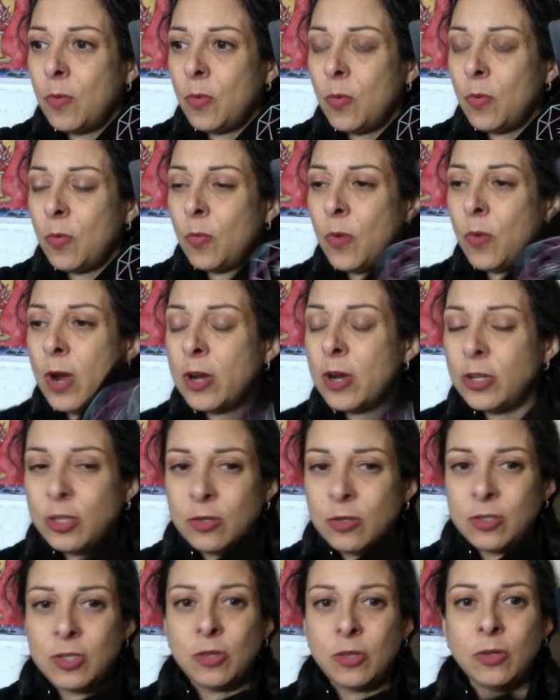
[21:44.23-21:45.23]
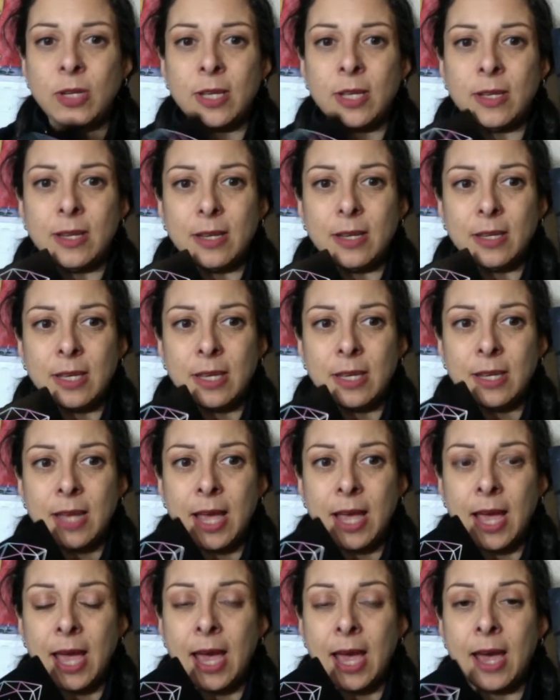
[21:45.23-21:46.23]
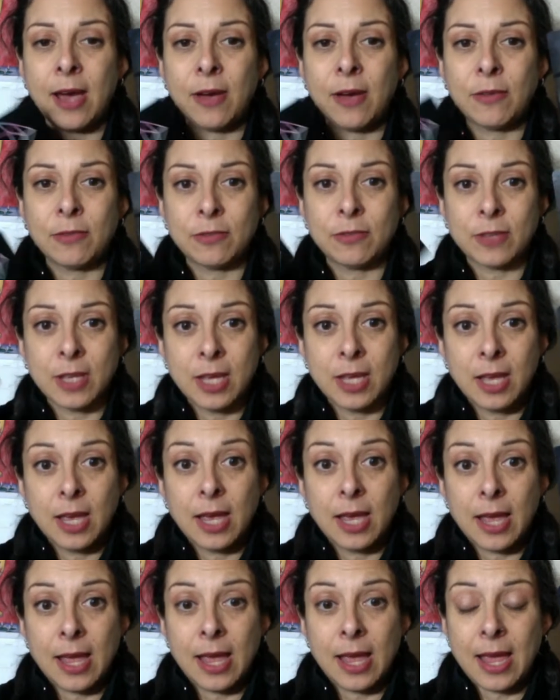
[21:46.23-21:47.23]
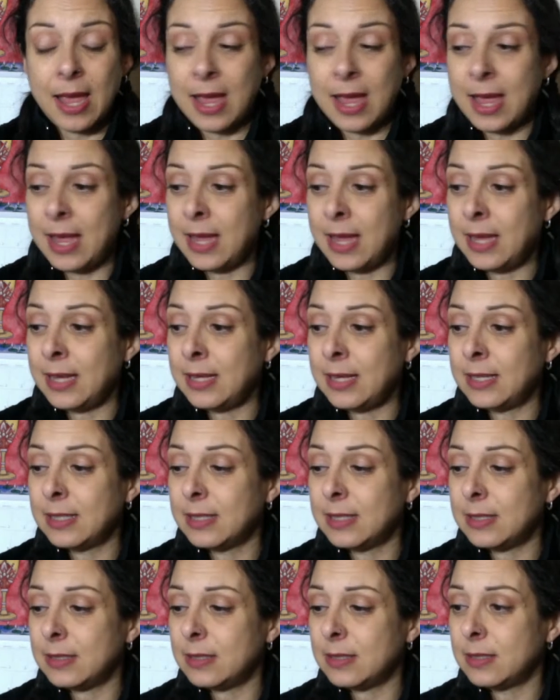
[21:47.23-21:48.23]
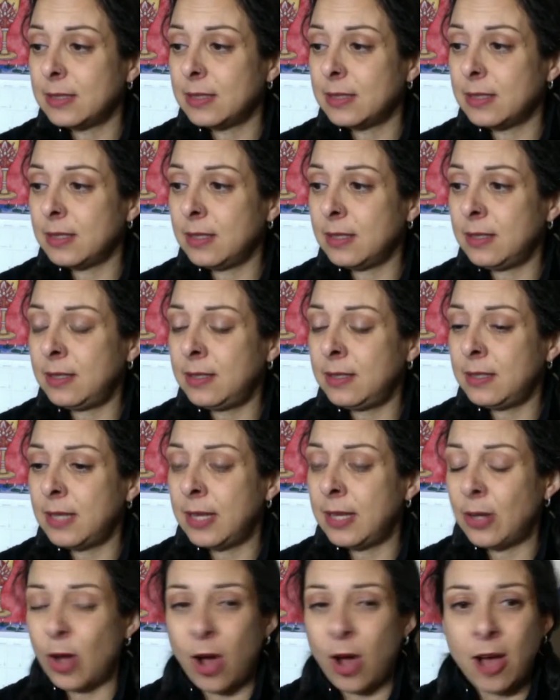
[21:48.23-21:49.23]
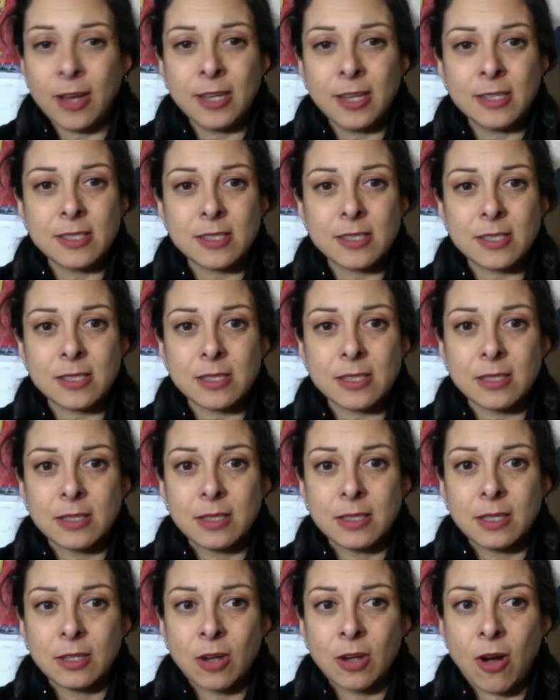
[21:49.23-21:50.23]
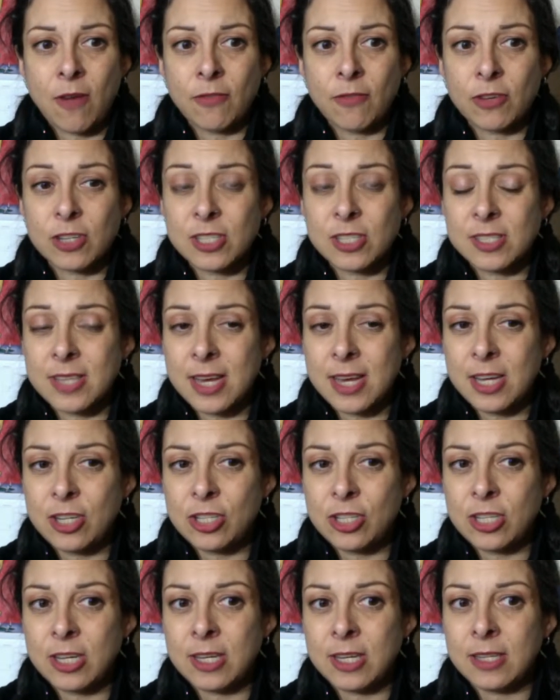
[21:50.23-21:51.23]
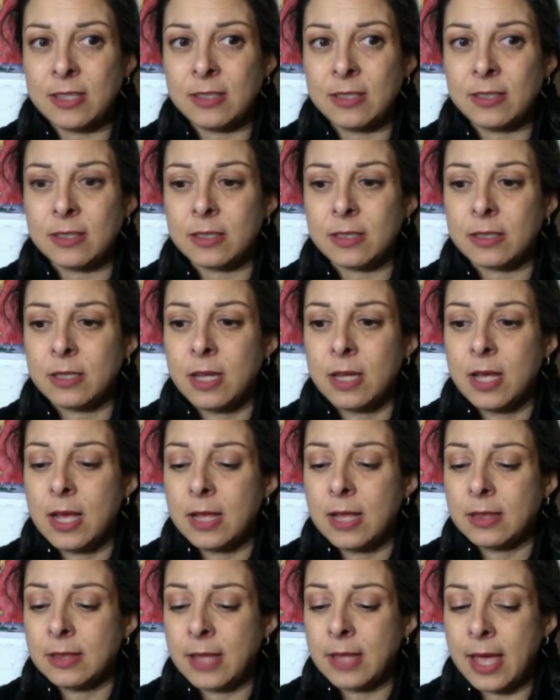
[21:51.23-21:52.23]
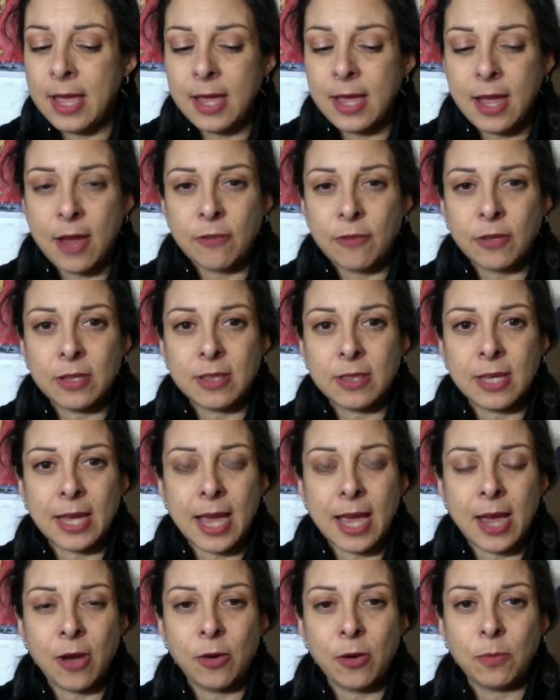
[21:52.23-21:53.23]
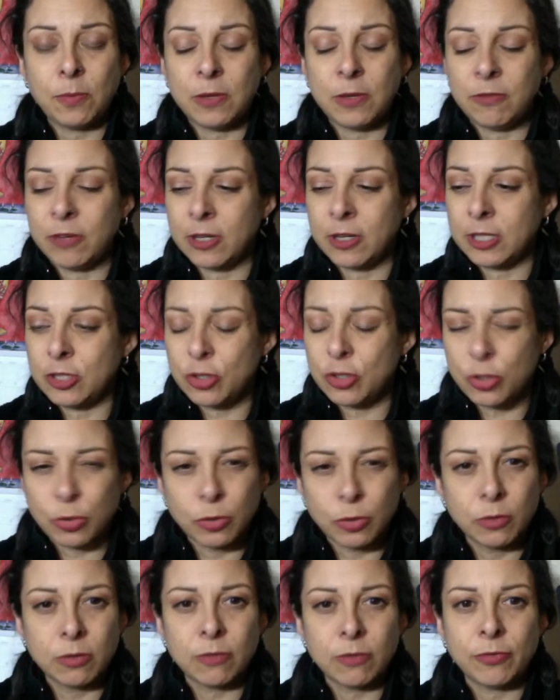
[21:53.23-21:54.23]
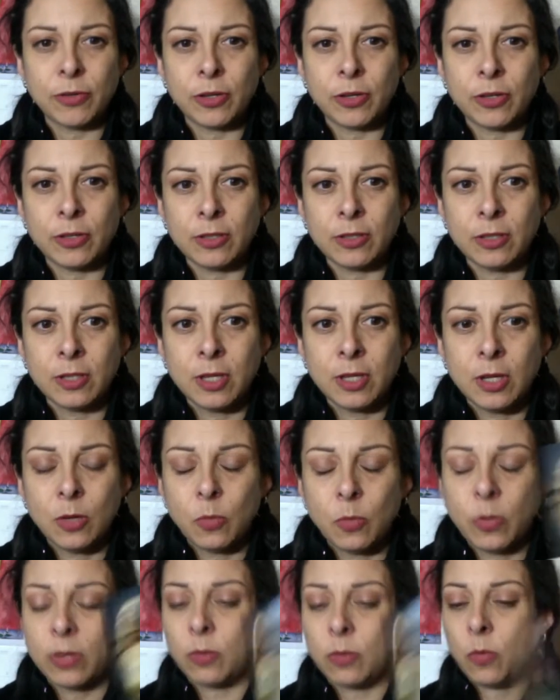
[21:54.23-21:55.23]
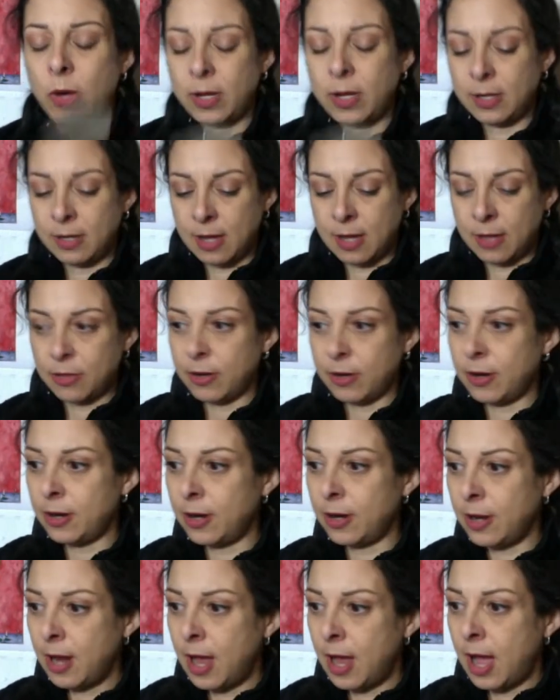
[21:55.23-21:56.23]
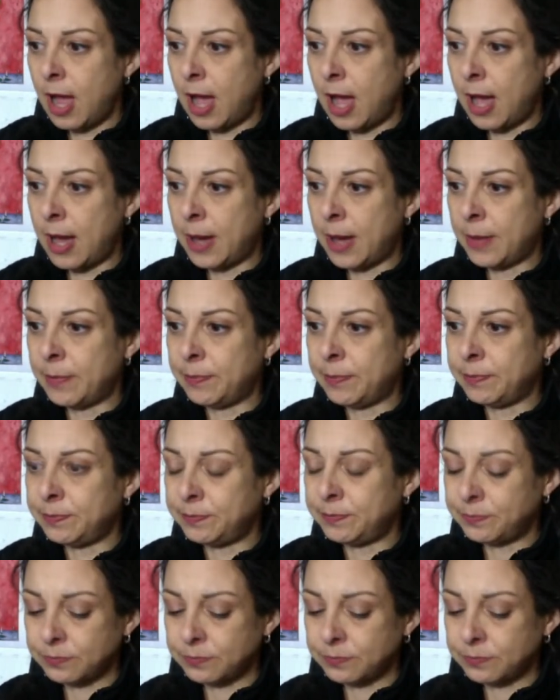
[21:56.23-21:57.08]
where you two can have a an honest conversation, lay everything out, be very truthful with one another. Um